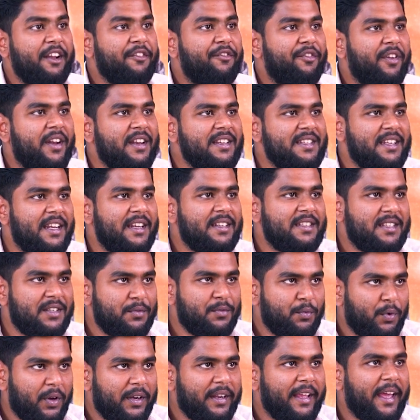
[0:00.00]
Differentiates
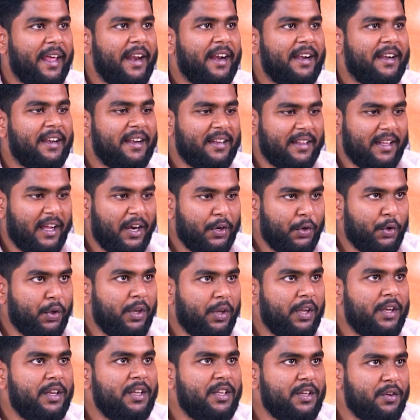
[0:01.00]
in one character, that
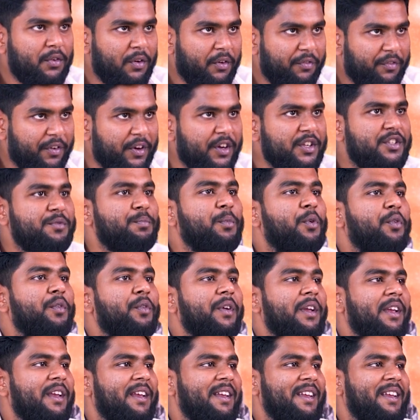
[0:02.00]
too in your first movie.